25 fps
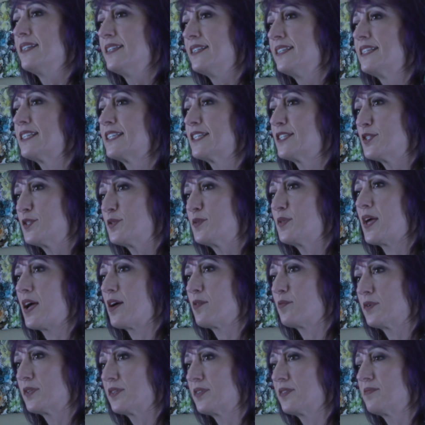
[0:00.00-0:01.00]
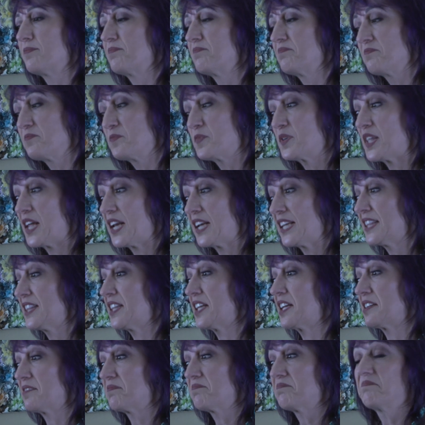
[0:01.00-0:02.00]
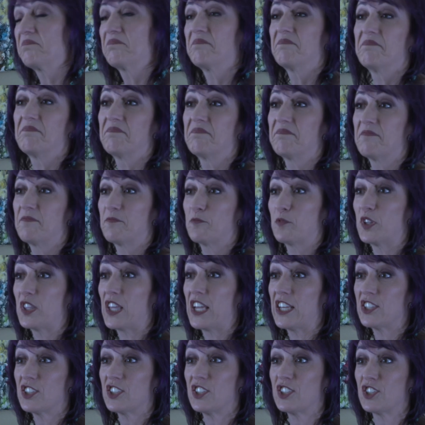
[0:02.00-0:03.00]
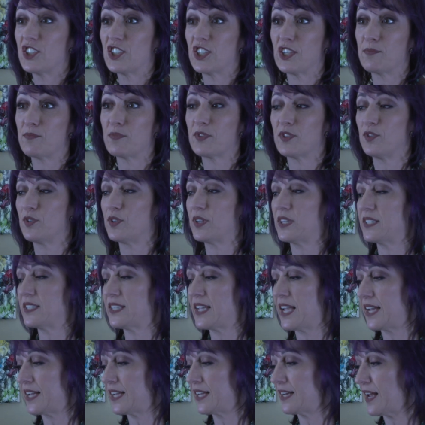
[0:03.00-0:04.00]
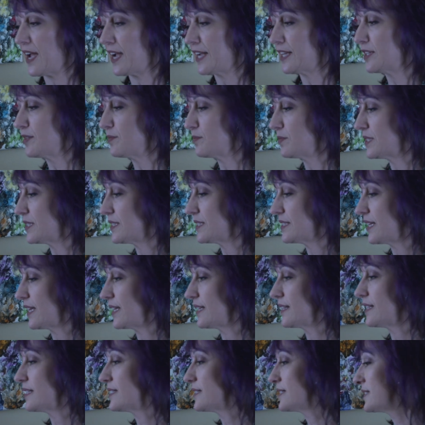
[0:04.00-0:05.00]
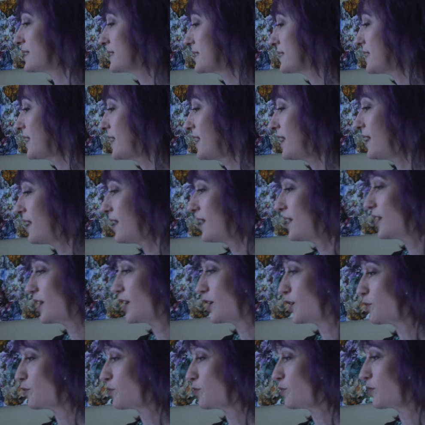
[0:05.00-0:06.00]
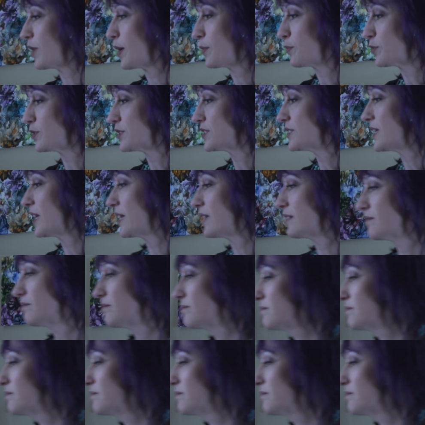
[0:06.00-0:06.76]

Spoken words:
you can do that with anything. Relationships, you can take an item to say this is going to represent